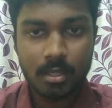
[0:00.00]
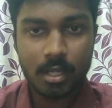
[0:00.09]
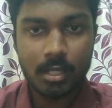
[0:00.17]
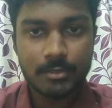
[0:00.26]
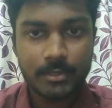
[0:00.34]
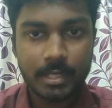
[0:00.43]

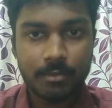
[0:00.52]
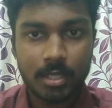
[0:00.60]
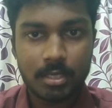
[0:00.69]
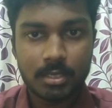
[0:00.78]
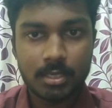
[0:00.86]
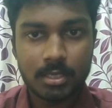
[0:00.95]
Also, I
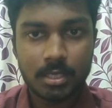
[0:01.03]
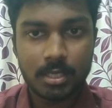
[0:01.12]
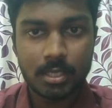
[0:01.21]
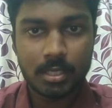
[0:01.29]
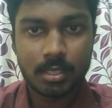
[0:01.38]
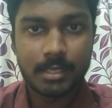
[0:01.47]
wanted
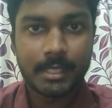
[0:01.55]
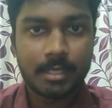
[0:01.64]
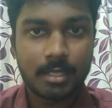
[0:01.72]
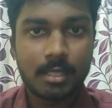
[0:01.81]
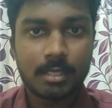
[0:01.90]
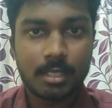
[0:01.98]
a
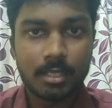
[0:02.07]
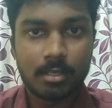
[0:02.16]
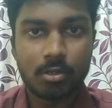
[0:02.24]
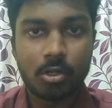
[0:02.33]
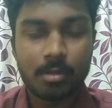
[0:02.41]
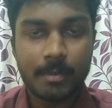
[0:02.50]
technical career
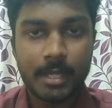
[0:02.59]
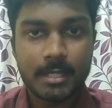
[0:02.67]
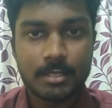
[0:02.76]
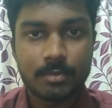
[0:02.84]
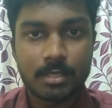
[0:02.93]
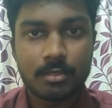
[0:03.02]
or
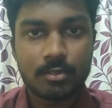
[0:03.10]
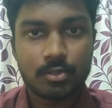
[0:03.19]
management,